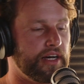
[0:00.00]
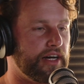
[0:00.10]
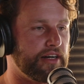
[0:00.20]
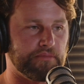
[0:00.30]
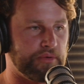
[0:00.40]

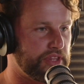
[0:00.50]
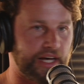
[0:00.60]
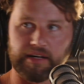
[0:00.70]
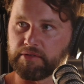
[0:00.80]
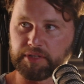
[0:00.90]
But
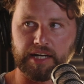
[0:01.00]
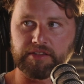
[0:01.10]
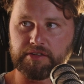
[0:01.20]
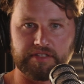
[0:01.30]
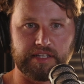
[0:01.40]

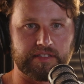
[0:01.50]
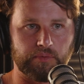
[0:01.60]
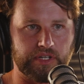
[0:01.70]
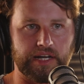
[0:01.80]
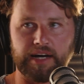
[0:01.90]
without those things,
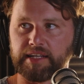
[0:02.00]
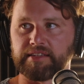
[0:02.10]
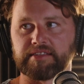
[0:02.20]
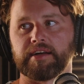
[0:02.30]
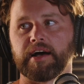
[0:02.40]
it would not
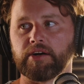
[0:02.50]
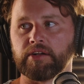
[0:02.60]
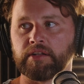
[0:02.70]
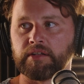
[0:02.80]
hit the style.